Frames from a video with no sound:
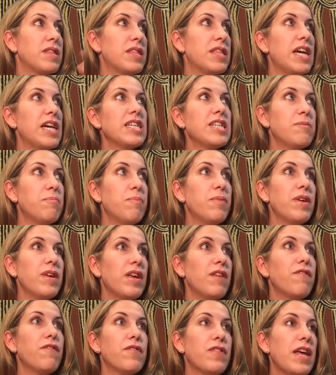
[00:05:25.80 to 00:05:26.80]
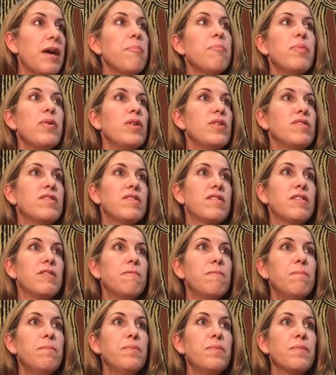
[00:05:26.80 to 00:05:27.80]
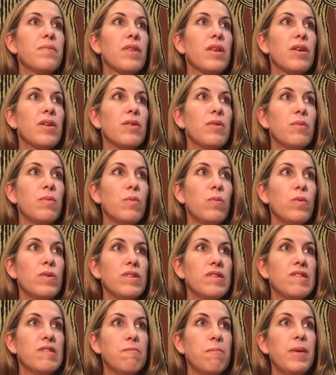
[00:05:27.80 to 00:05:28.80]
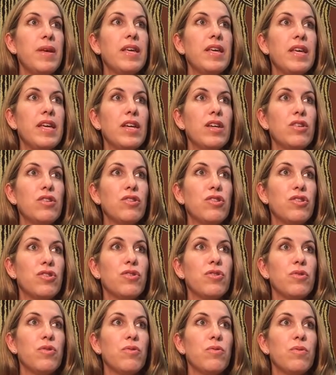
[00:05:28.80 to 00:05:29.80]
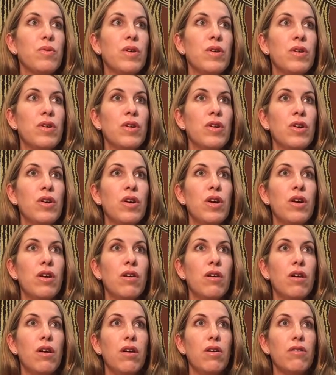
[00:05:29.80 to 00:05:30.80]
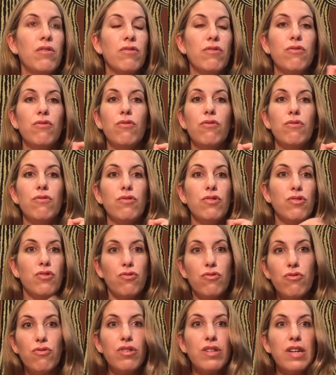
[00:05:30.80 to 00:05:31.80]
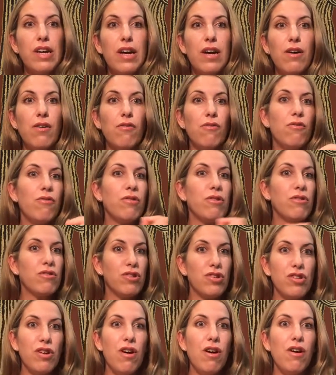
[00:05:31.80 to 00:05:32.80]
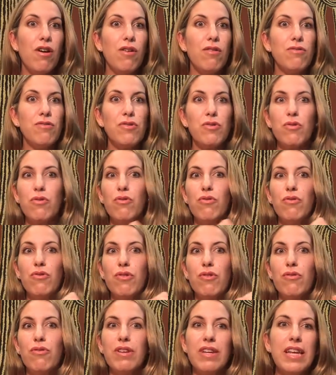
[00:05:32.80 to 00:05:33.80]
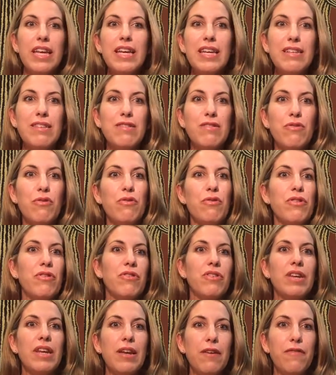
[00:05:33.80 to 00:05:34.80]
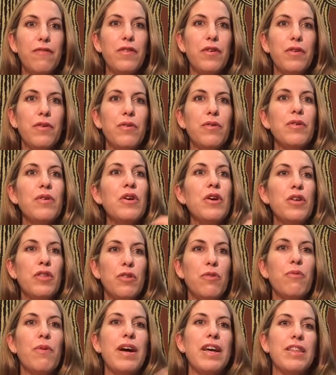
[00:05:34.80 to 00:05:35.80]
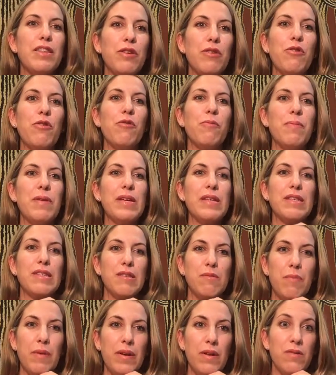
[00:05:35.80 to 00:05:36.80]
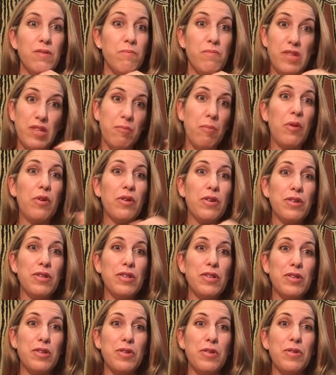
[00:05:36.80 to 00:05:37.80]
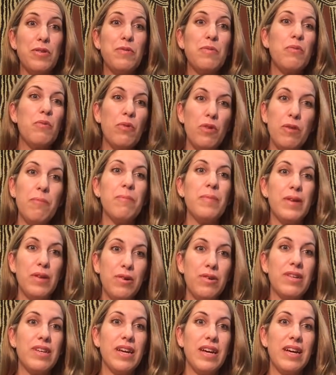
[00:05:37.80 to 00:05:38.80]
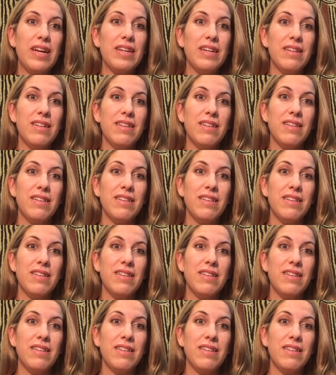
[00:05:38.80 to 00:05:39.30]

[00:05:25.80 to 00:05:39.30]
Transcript: that person was speaking to your daughter or your child or your niece or your nephew the way that you're being spoken to, would it be okay?